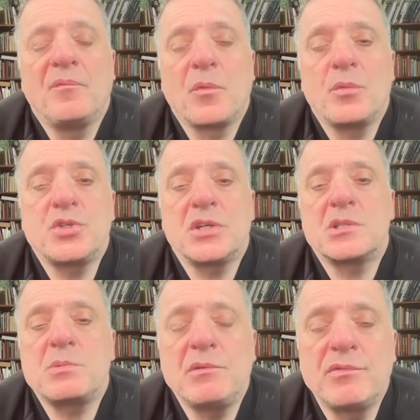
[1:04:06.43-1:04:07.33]
which it
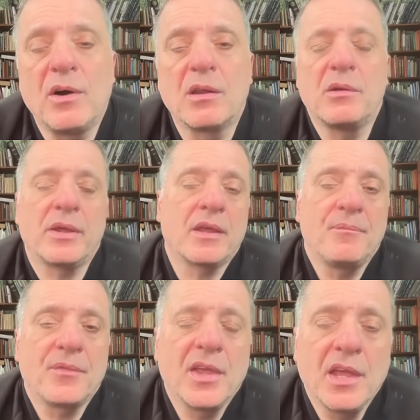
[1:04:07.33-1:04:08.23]
has been following
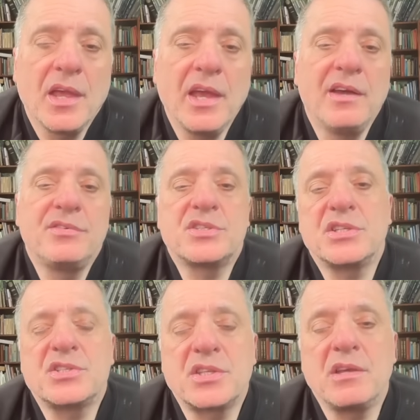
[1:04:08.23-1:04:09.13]
ever
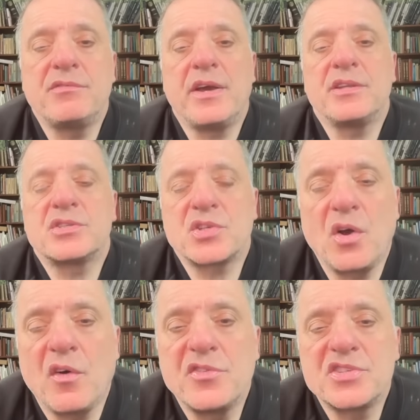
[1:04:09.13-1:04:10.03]
since the events
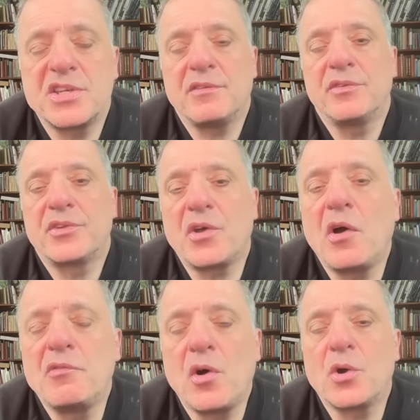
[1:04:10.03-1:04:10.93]
of the 7th
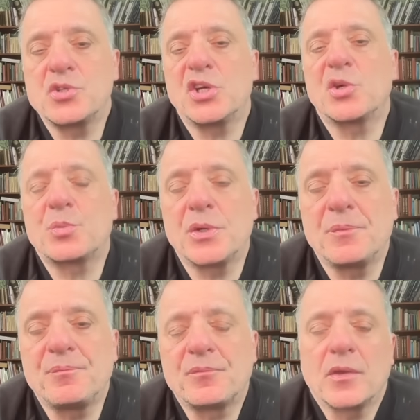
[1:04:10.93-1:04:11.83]
of October.
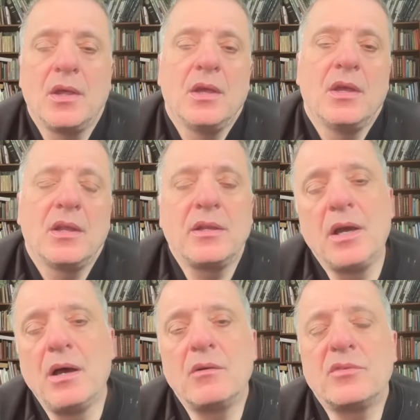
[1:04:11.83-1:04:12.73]

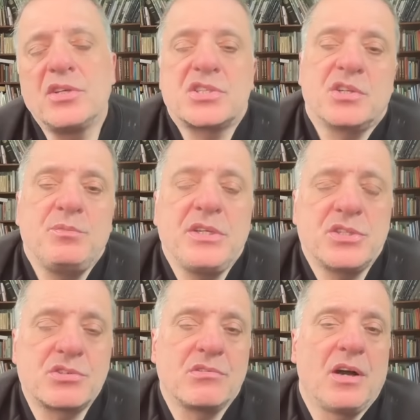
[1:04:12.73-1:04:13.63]
Now, this can be
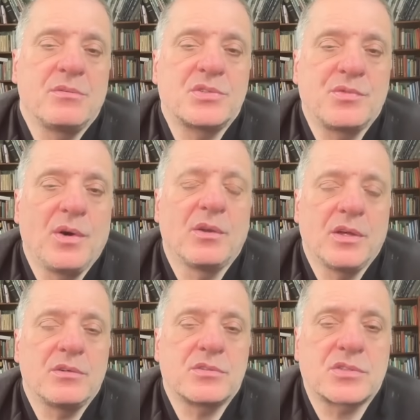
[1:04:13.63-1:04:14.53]
described as
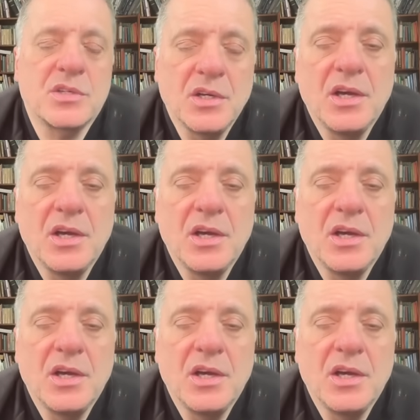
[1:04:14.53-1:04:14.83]
follows: